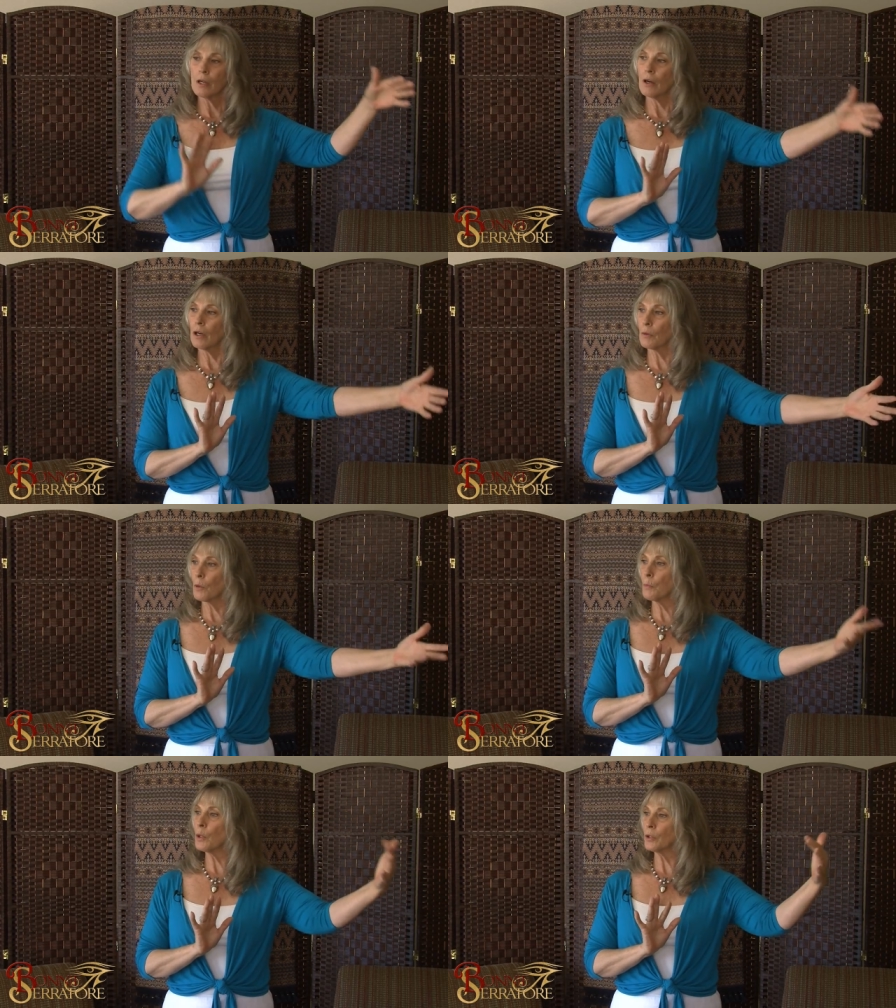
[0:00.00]
are
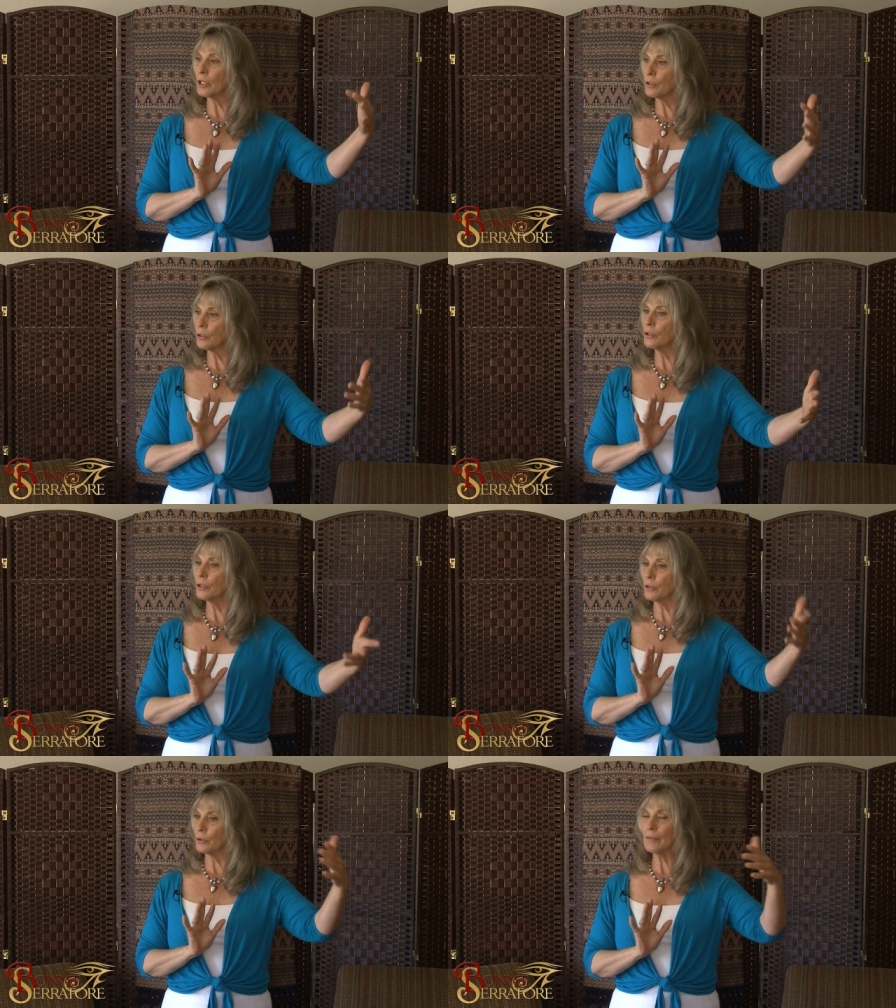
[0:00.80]
pulling to
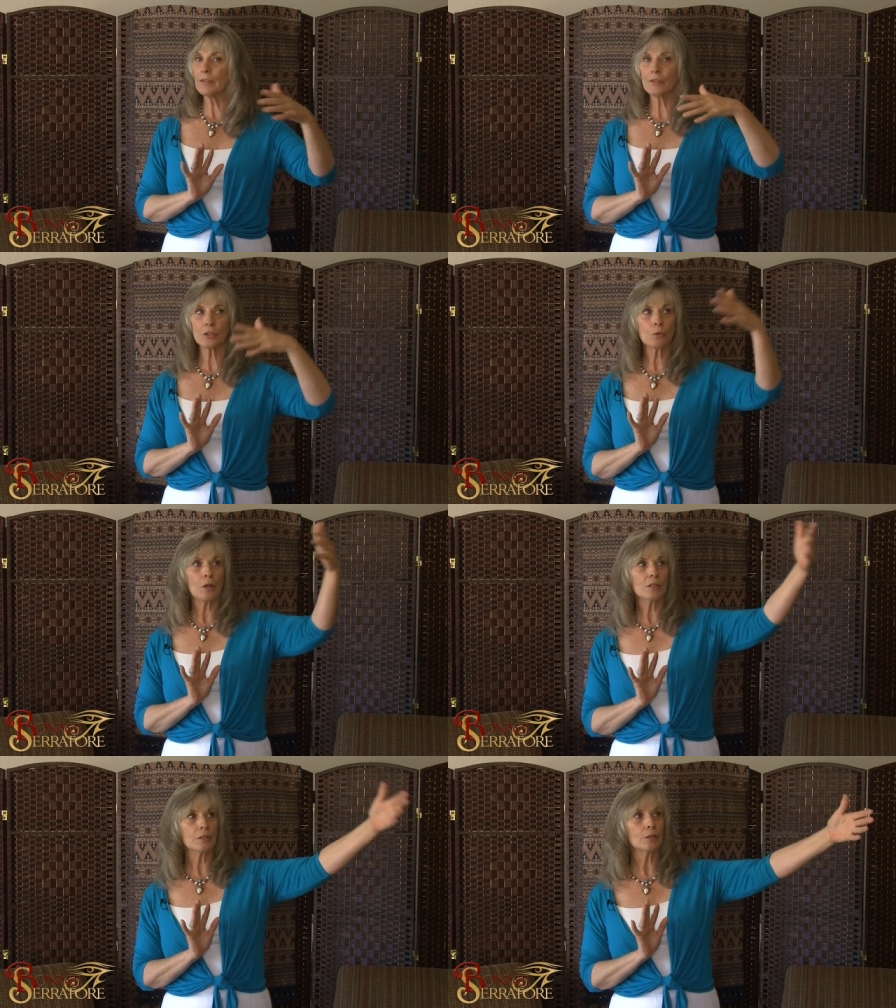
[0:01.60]
you, even if it's
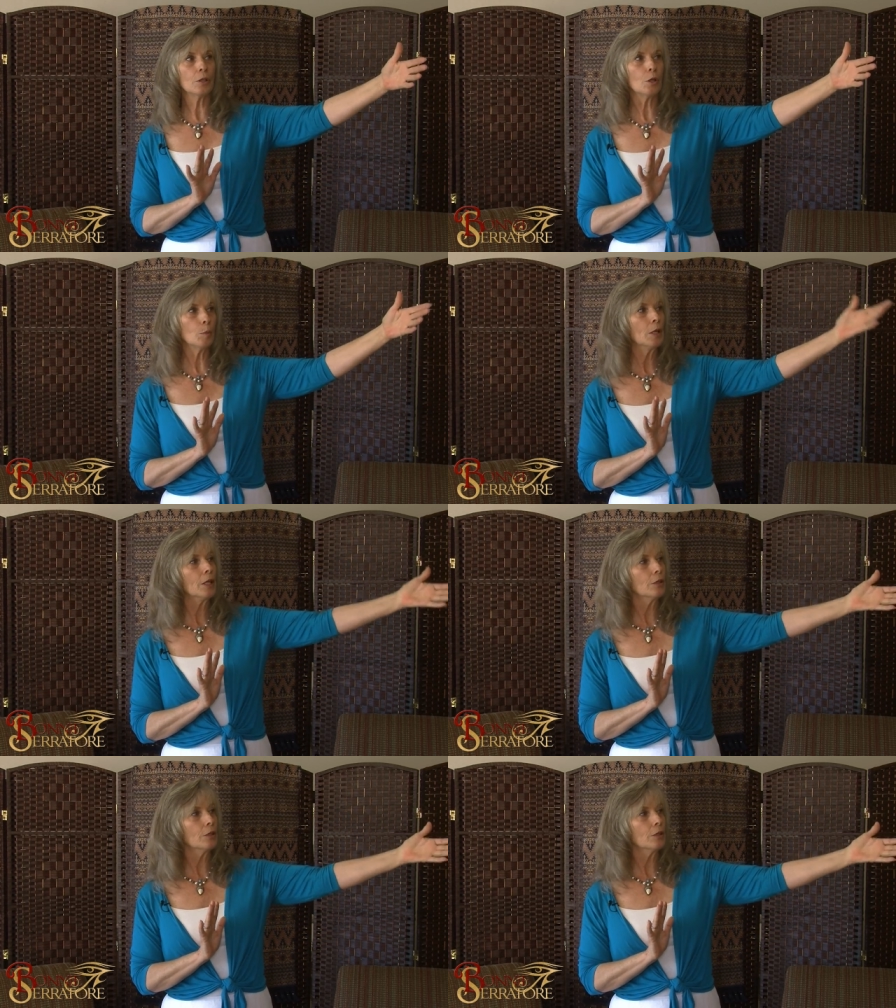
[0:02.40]
across the globe,